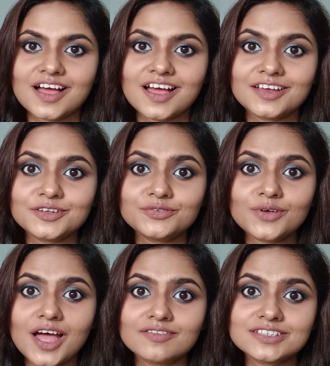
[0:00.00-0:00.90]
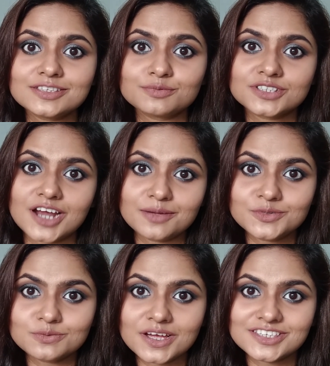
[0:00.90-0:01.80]
And if you haven't
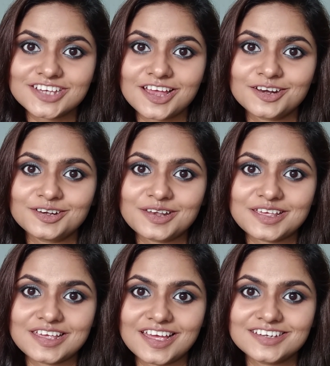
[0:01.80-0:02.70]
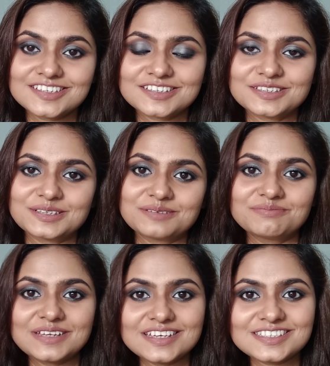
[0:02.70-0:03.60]
subscribed to my channel yet,
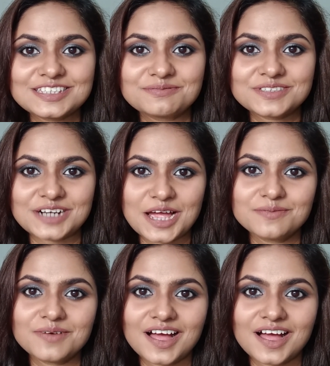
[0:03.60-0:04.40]
then please subscribe.